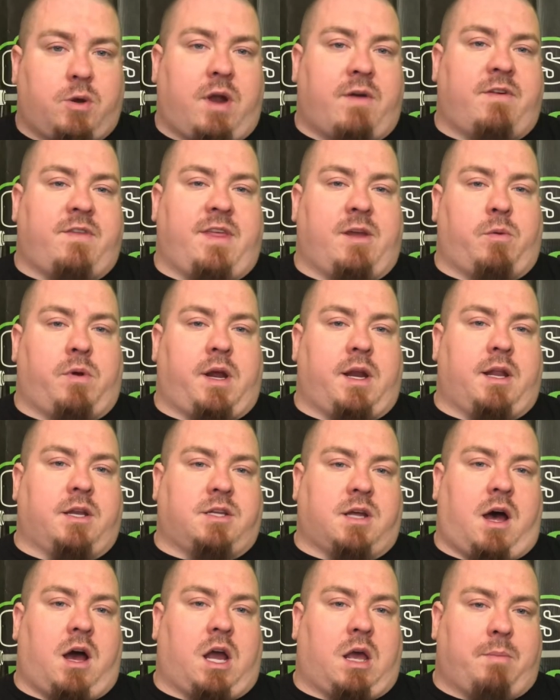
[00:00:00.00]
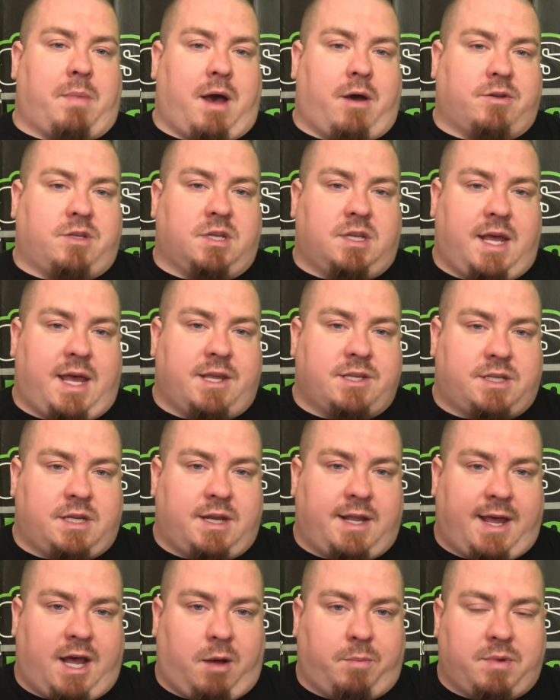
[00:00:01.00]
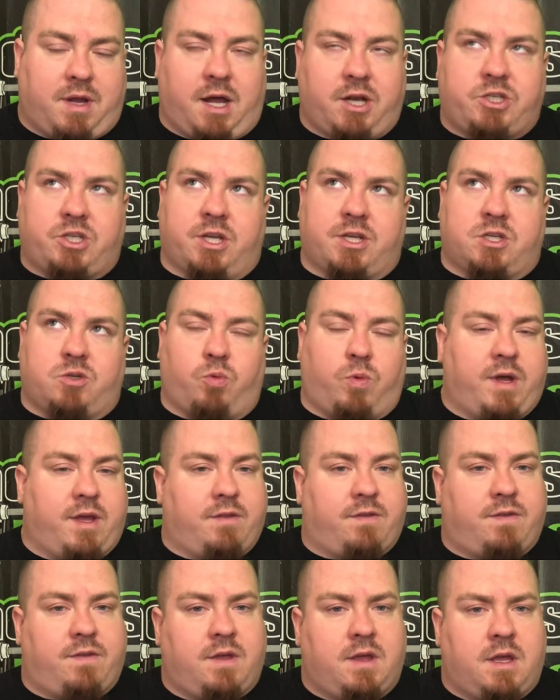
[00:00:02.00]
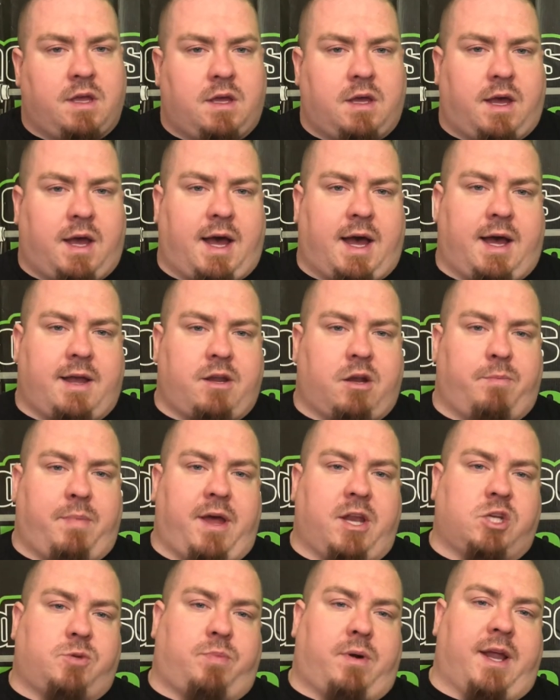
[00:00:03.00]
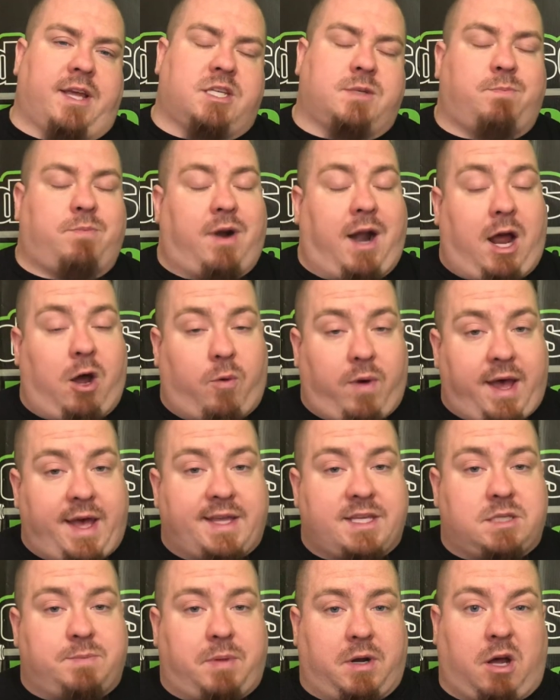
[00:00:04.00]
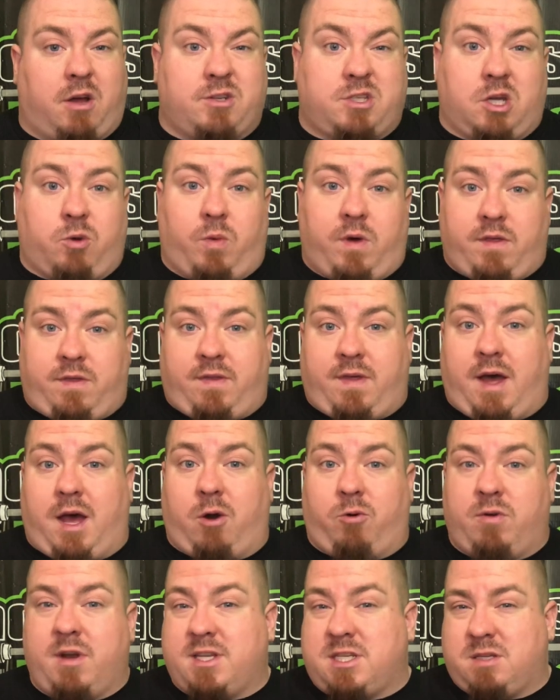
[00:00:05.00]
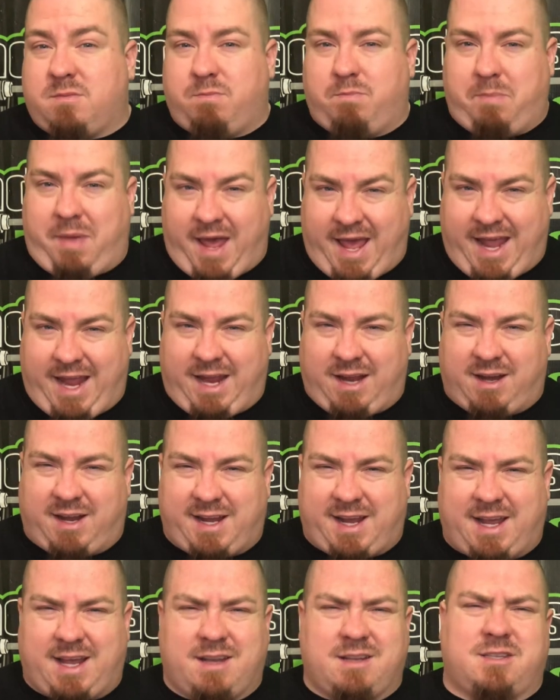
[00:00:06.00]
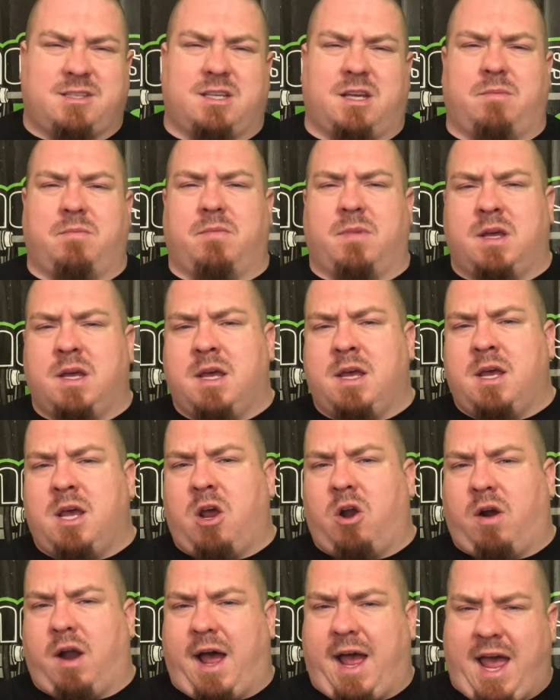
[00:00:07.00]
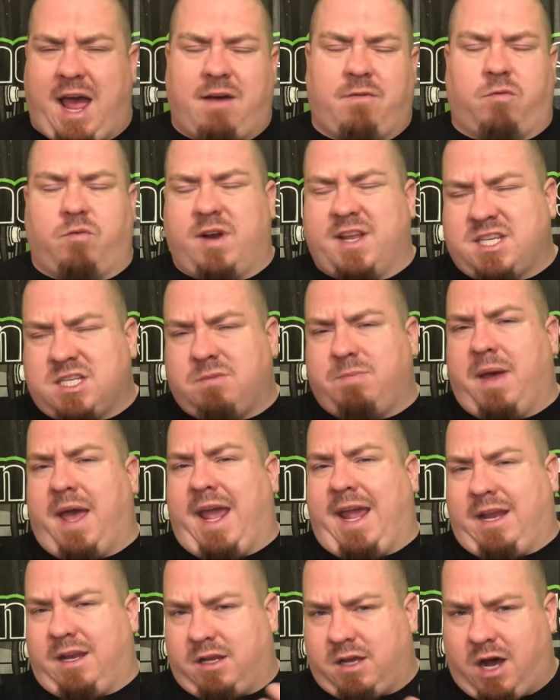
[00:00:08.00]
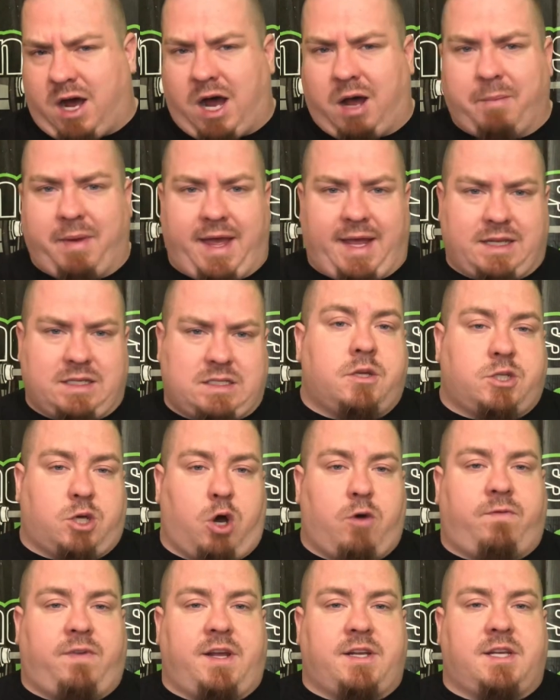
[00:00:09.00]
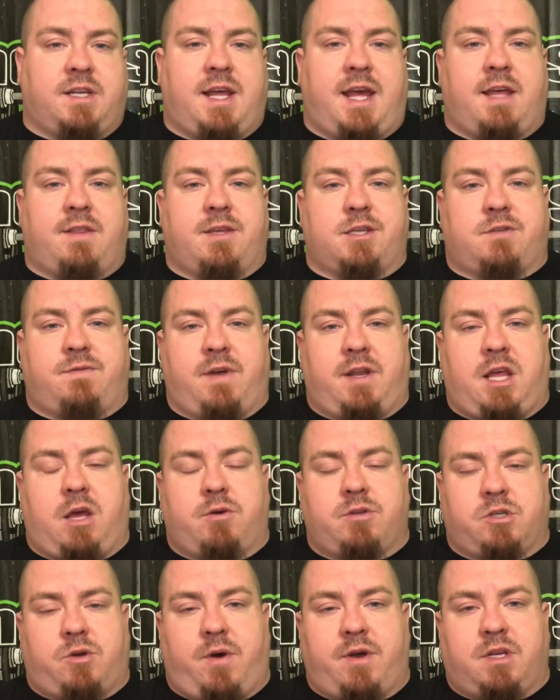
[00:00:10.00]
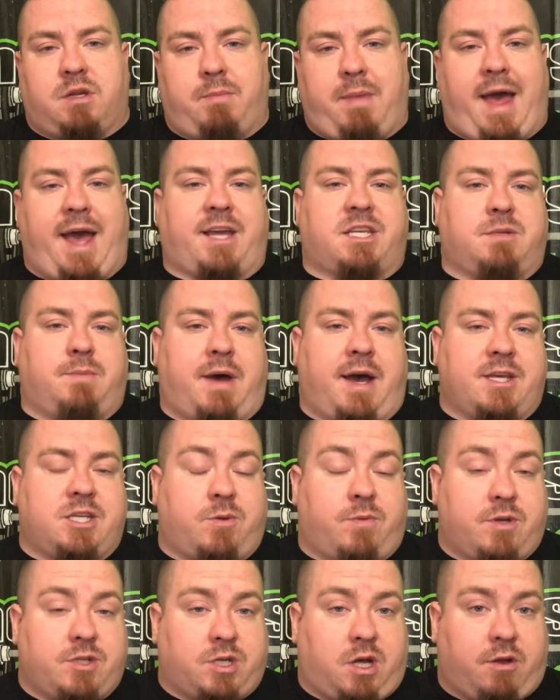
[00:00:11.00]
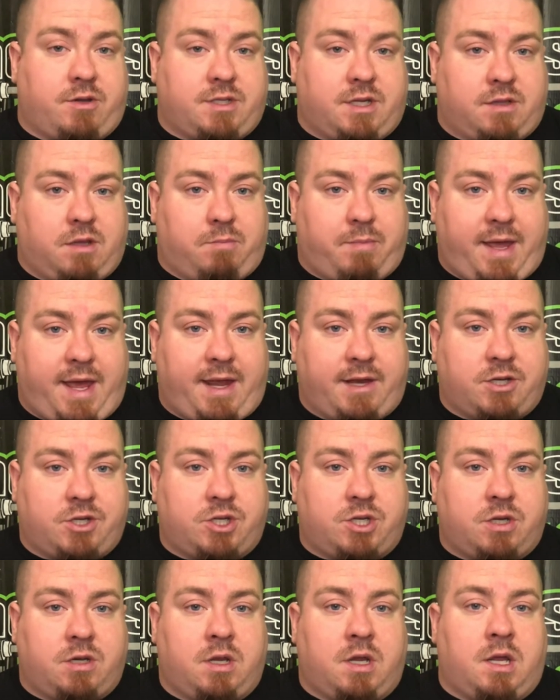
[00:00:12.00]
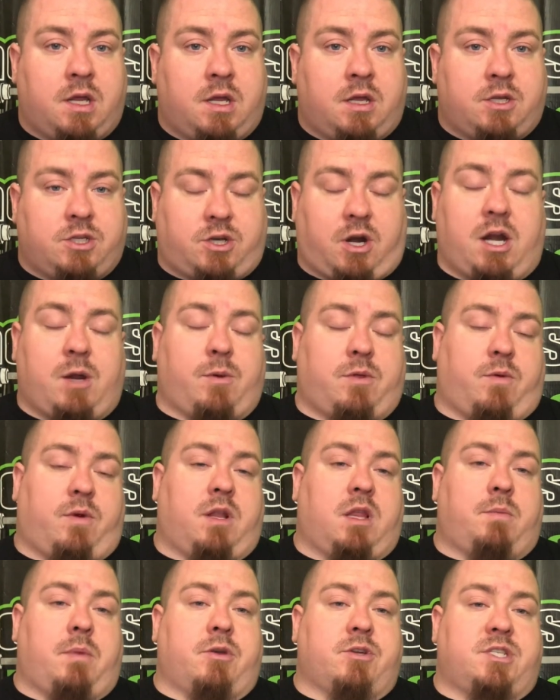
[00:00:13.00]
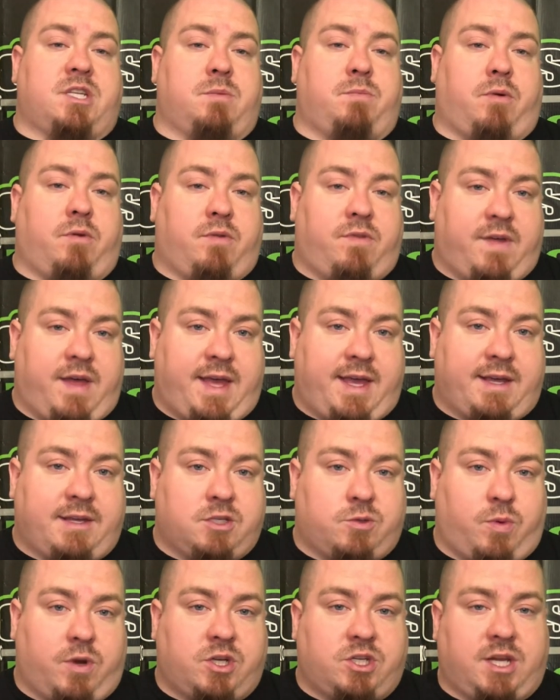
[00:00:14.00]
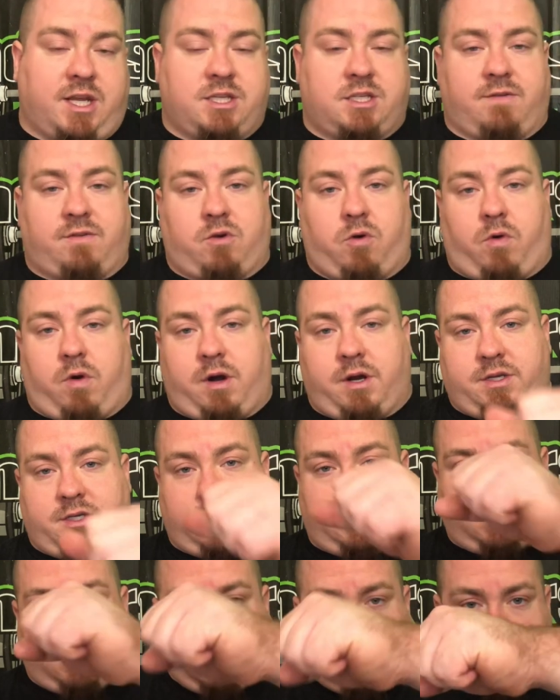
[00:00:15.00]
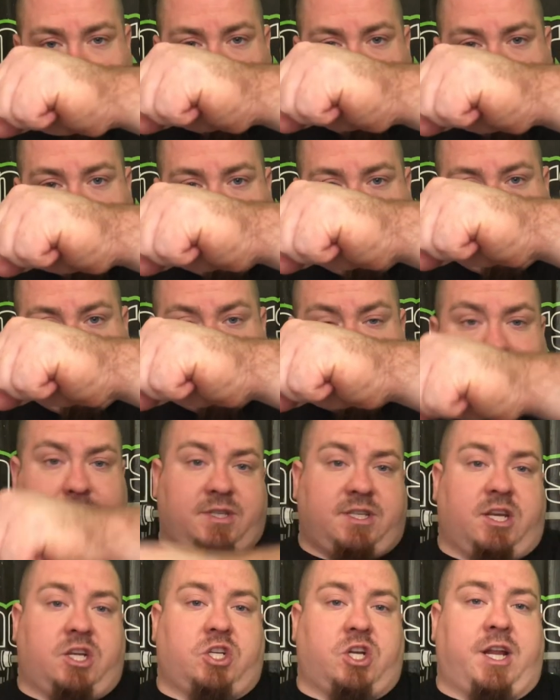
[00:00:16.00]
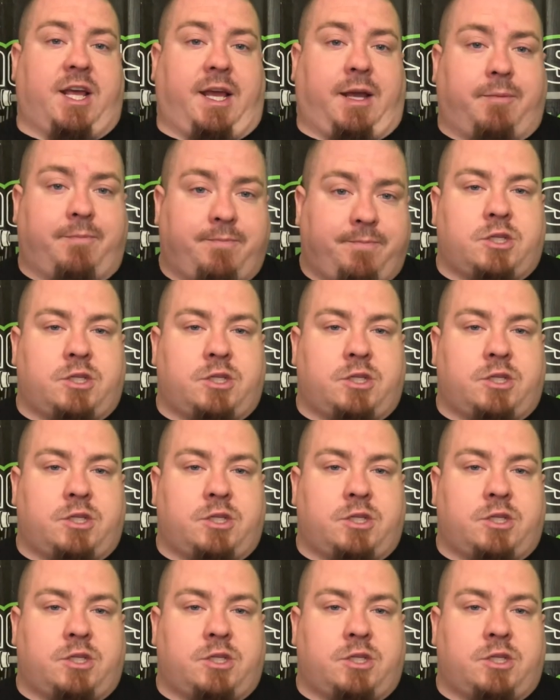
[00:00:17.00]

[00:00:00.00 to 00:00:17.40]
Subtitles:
everything we're going to talk about today is going to help not just with your bench press prowess, but also with wrist pain. I have wrist pain comments. So hopefully today this video is going to maximize your results on the bench, starting with one of the most simple things, which is, of course, wrist positioning.